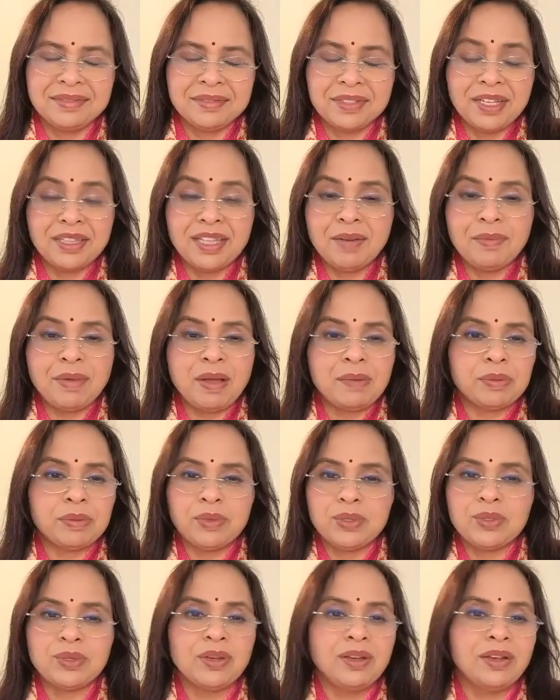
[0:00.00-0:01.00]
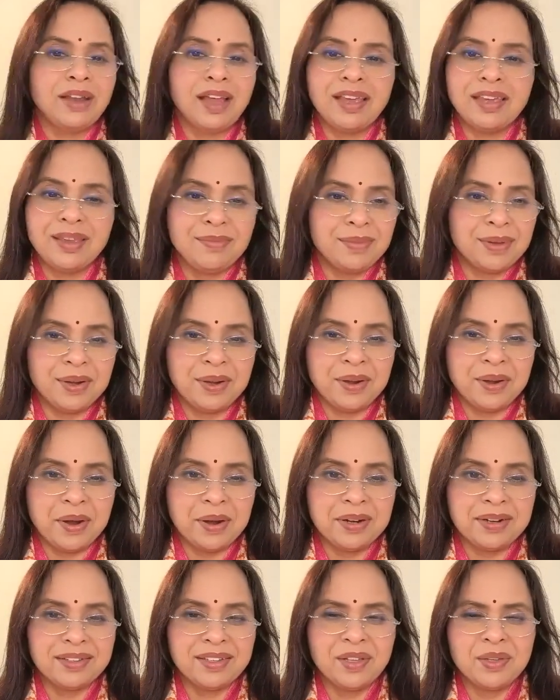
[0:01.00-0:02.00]
Chaitanya Mahaprabhu used to like him a
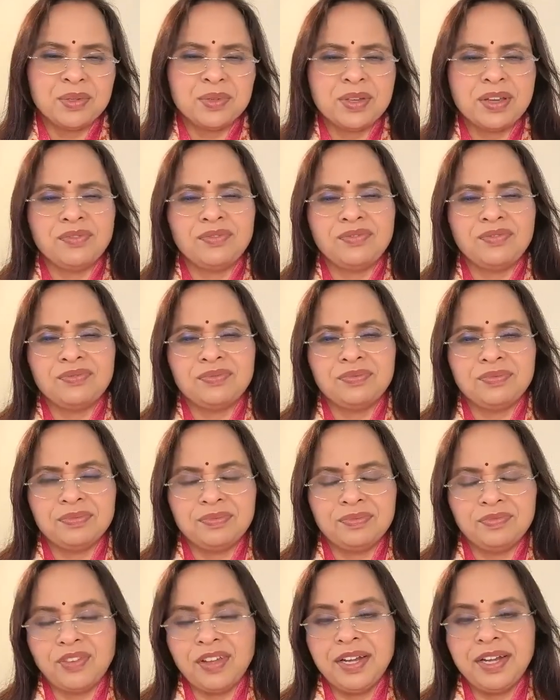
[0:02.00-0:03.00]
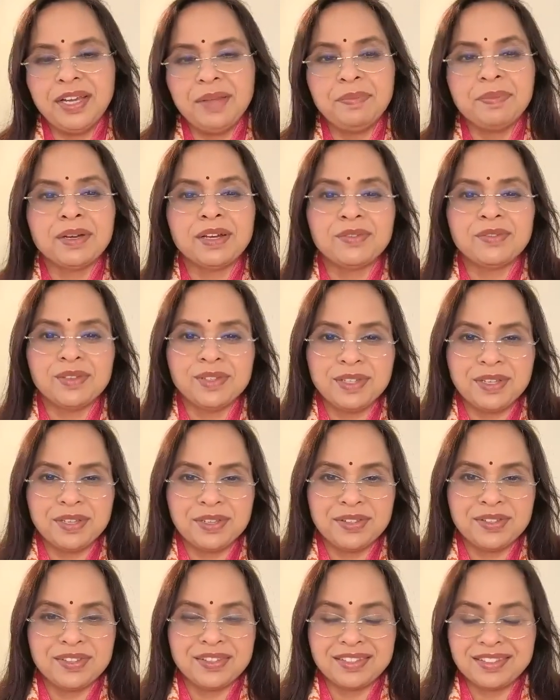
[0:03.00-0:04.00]
lot. They used to have very deep
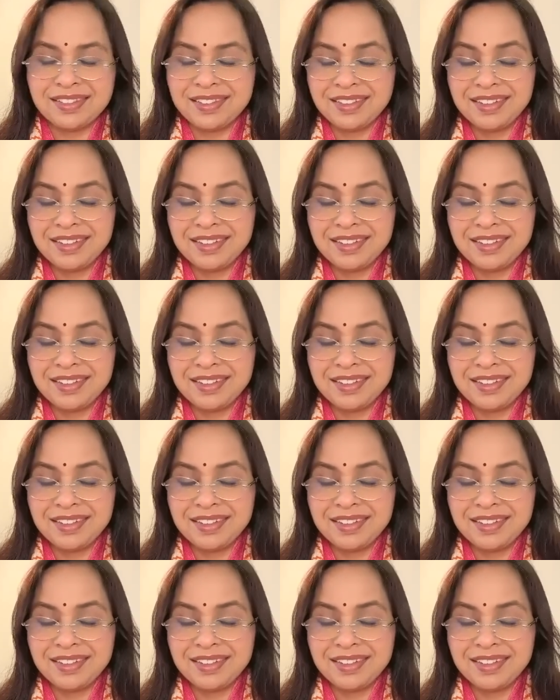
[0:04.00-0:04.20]
conversations.